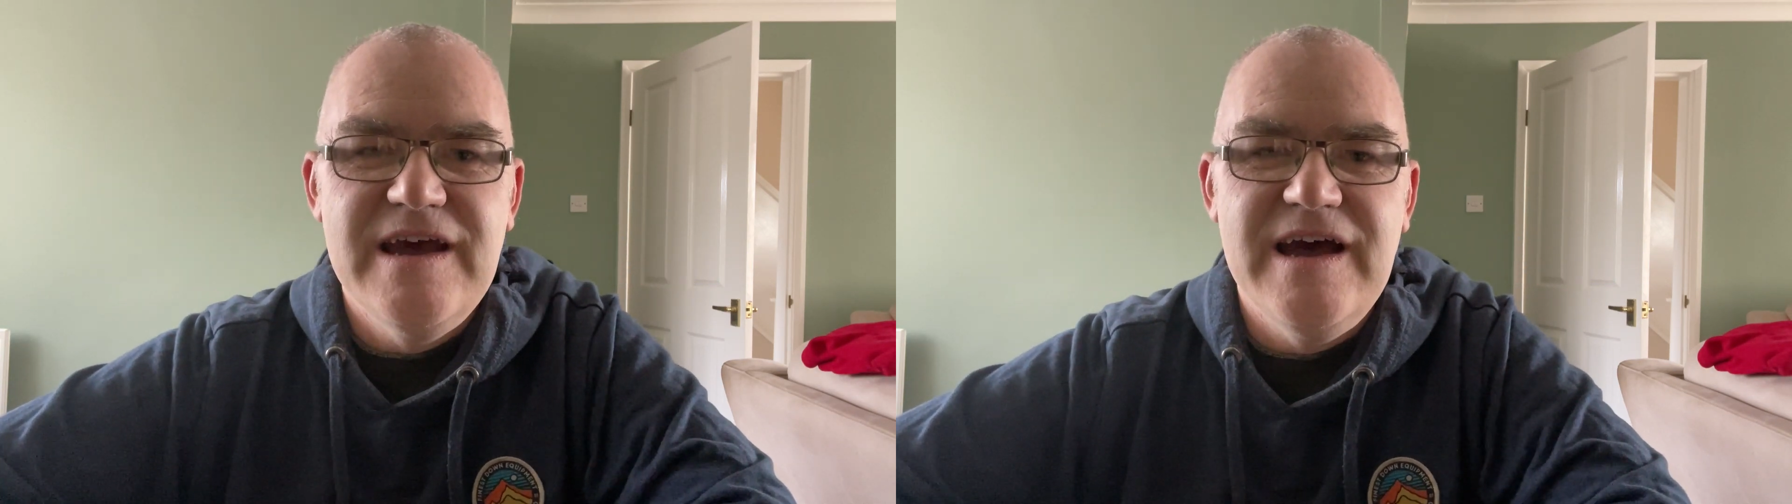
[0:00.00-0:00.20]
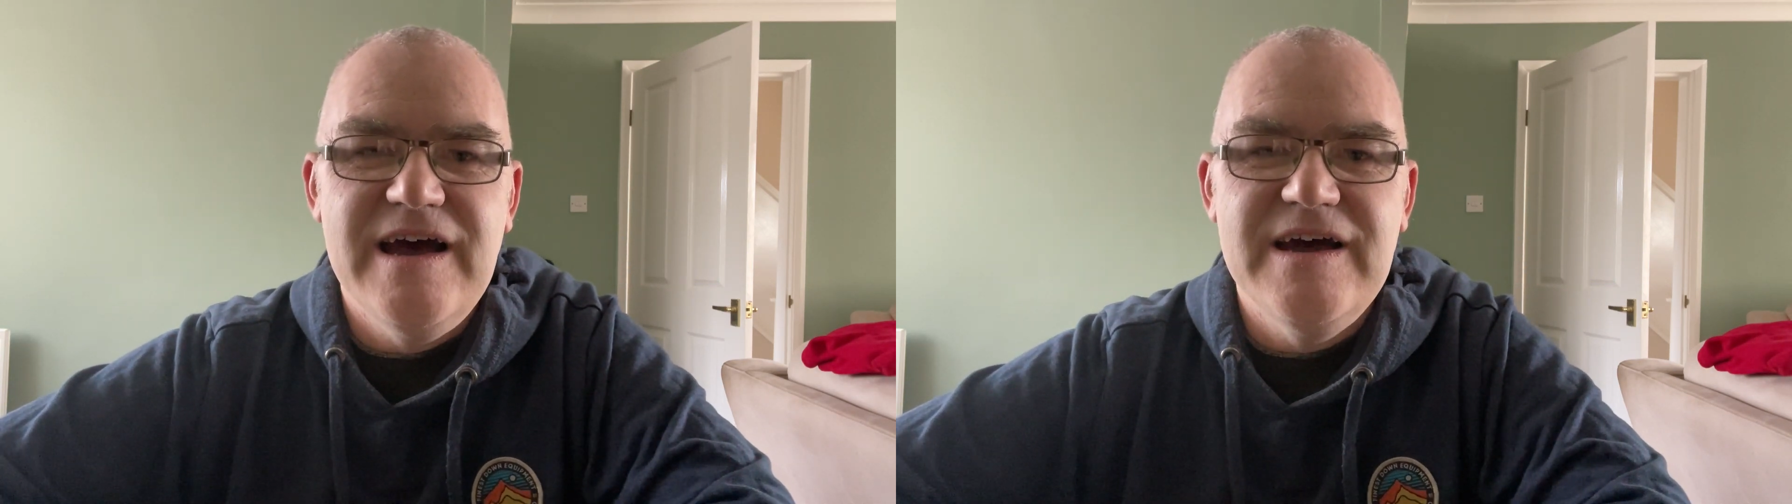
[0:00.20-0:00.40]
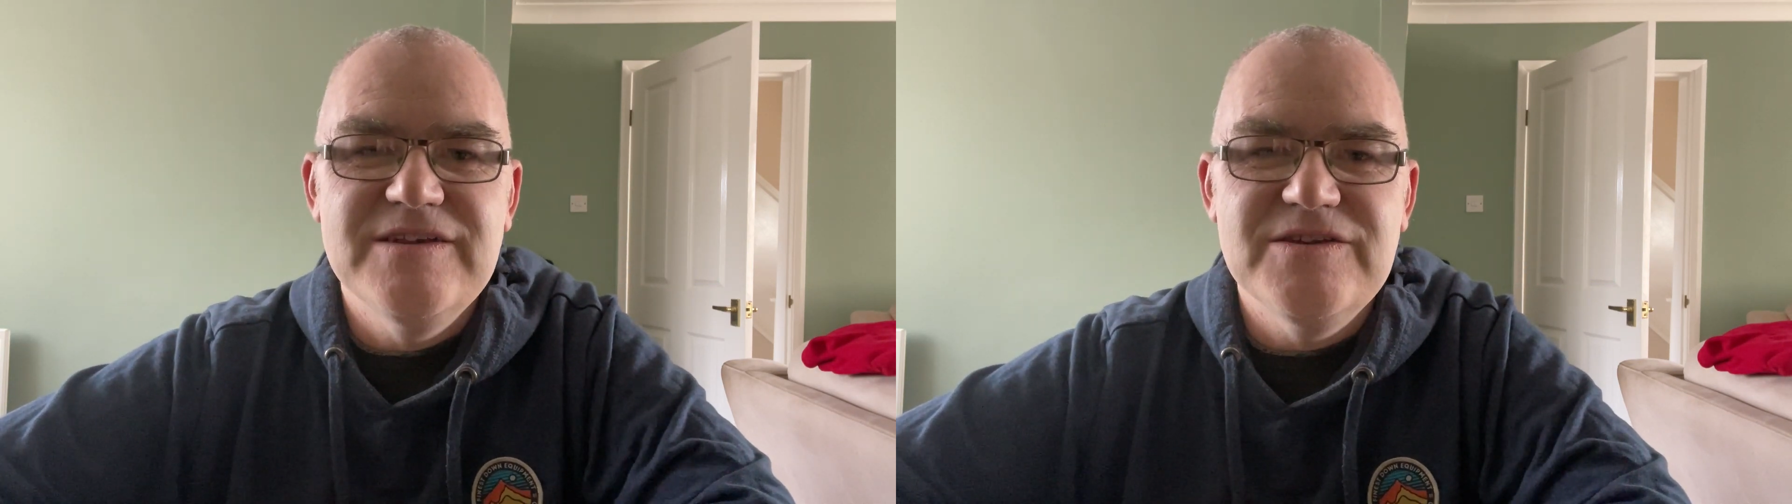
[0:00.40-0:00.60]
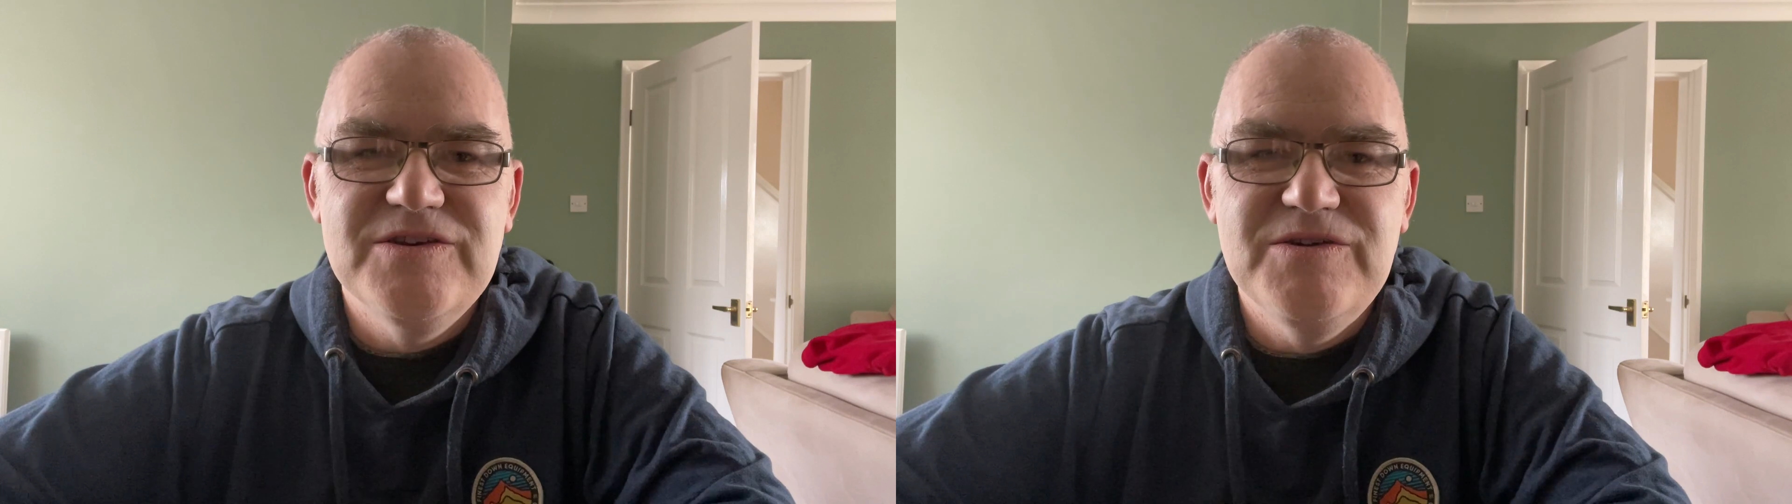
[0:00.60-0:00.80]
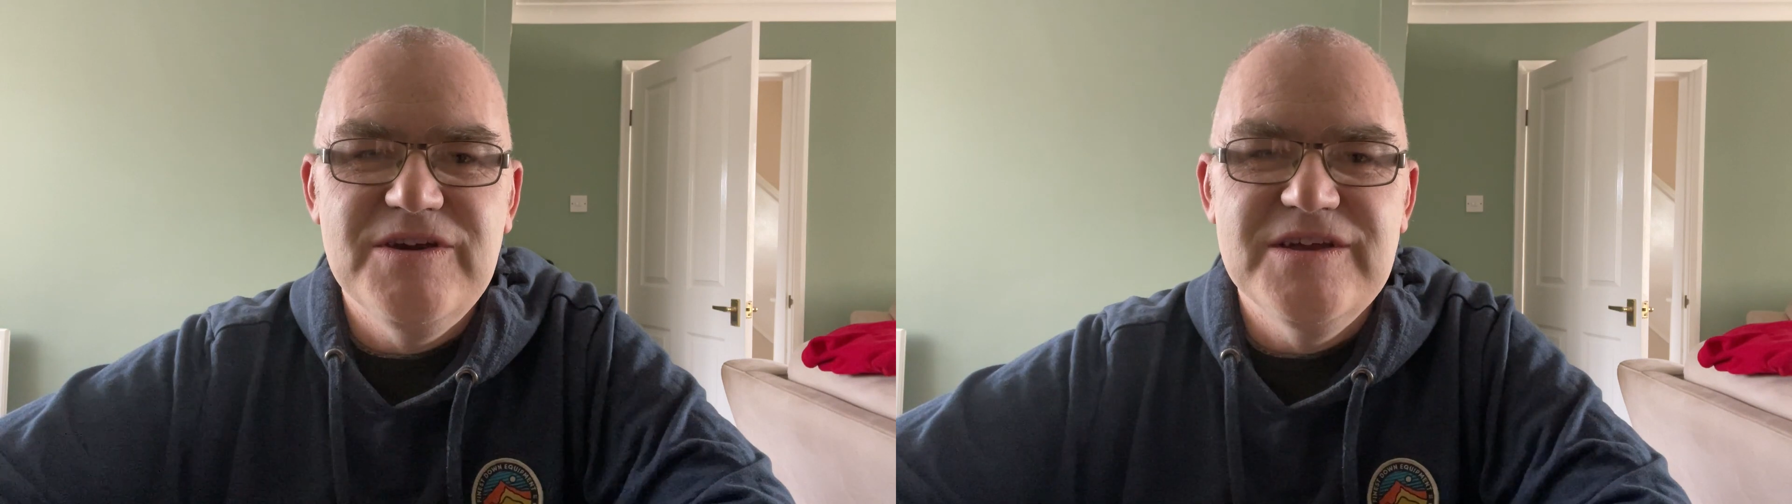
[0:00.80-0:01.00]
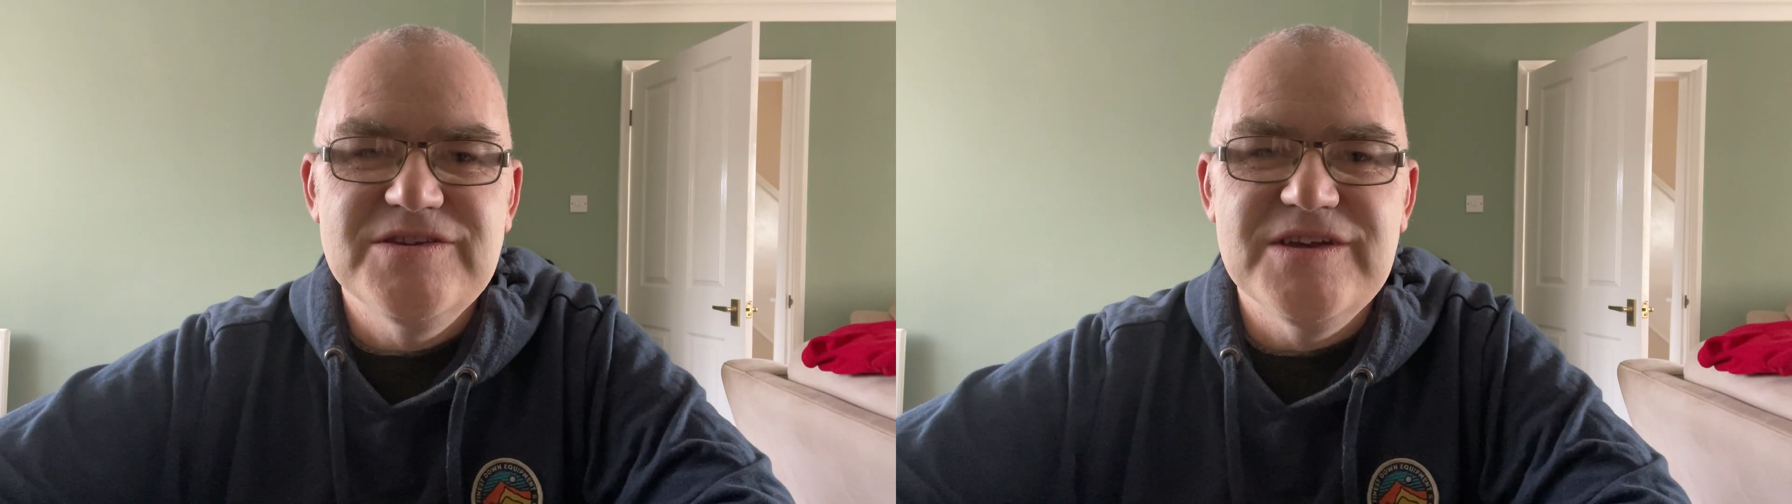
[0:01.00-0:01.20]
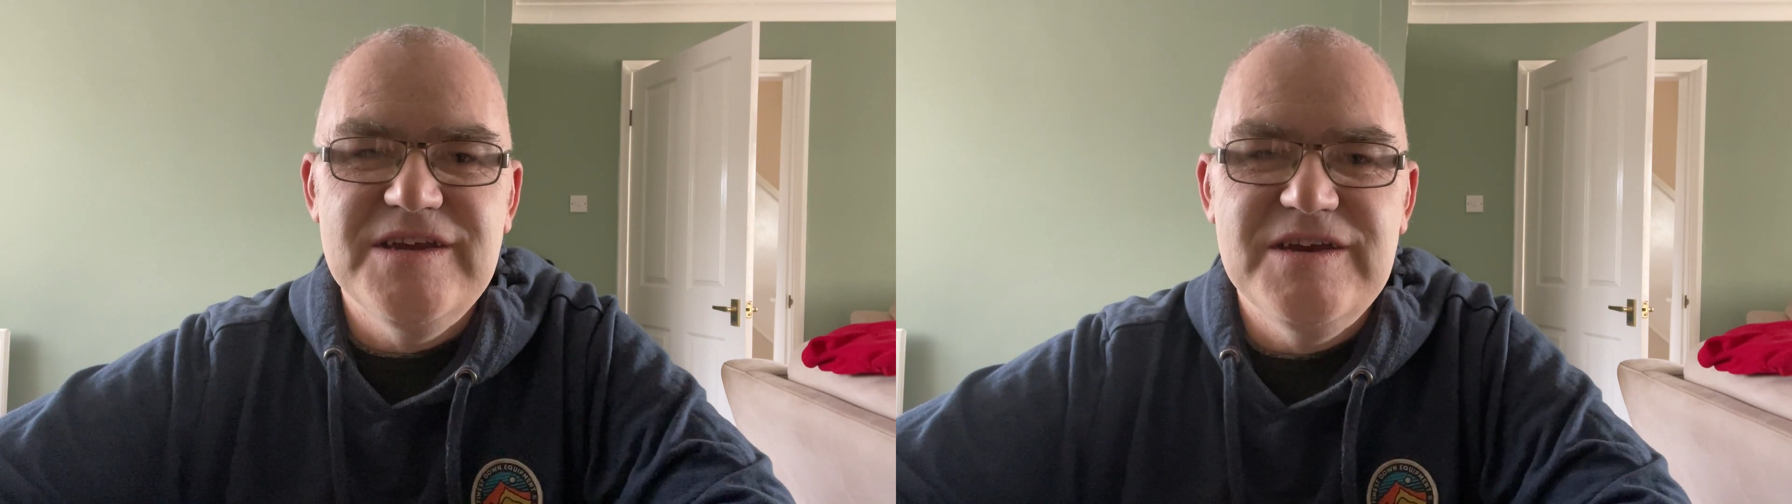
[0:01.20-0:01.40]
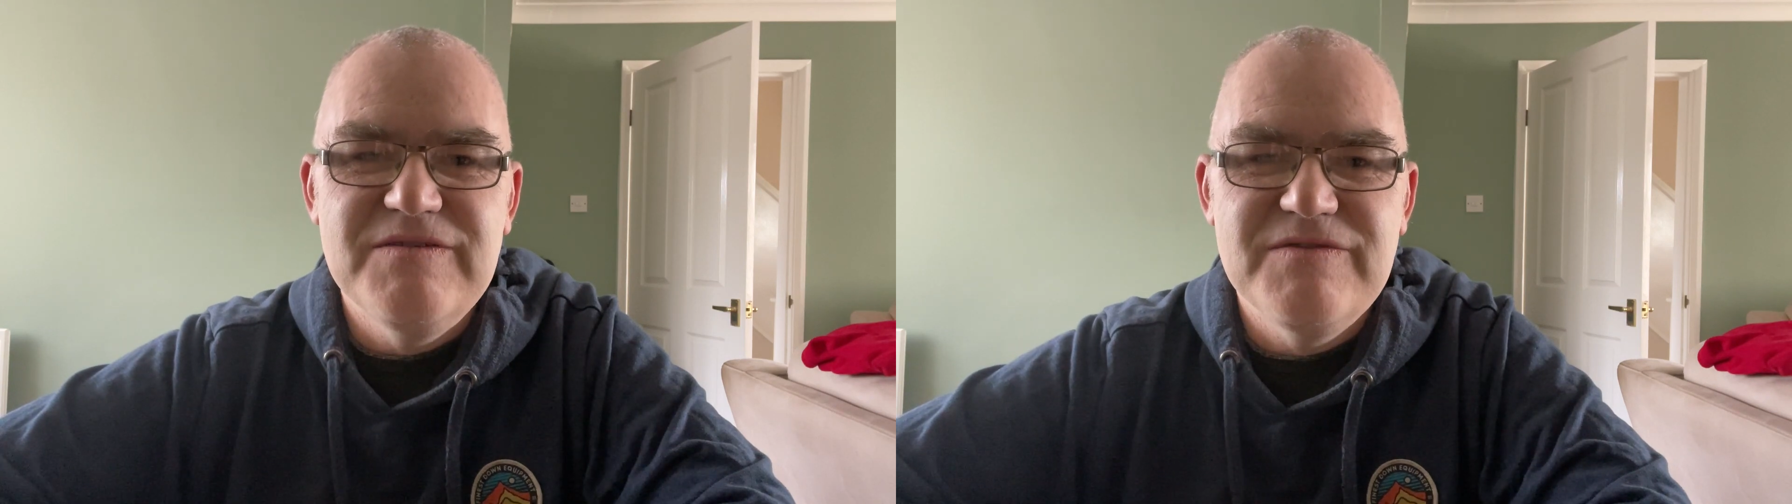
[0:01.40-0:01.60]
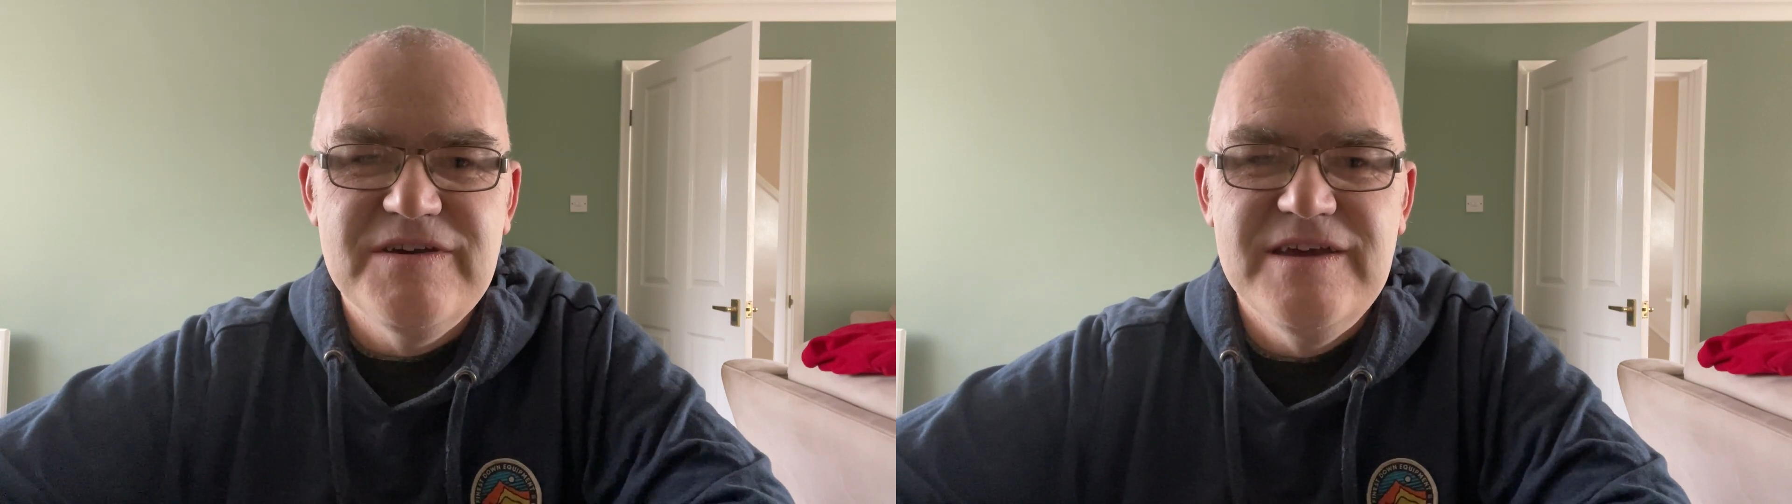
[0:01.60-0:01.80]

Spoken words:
and New Year's Eve.